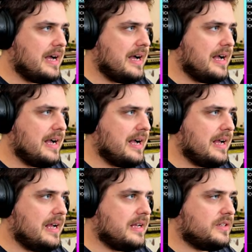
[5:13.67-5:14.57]

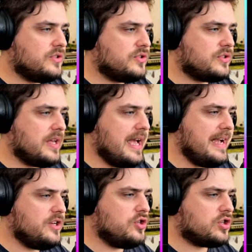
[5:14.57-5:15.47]
And
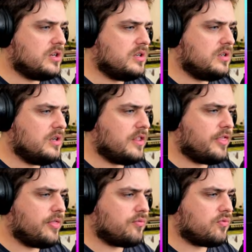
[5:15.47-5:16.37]
engine
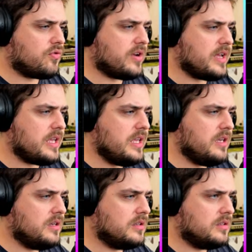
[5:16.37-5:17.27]

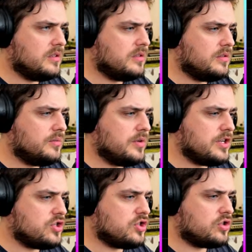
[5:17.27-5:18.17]
3,
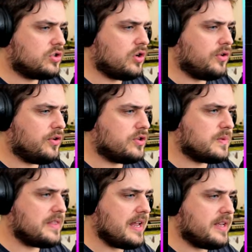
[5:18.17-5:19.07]
which God knows
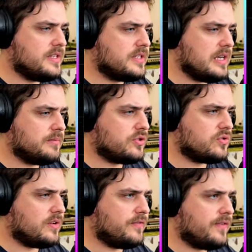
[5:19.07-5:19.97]
where that is. I'm just
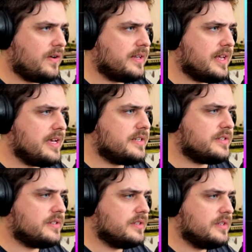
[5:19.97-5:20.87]
trying to find
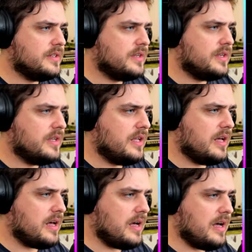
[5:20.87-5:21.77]
it.
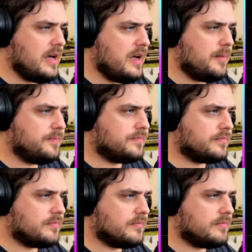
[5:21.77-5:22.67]
Um,
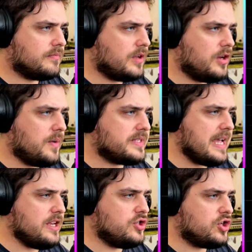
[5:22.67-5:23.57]
oh no, it's
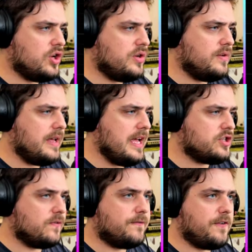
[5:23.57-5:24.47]
engine
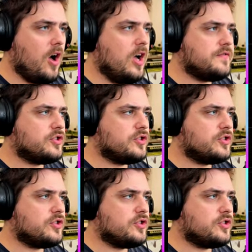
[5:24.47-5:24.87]
engine 5.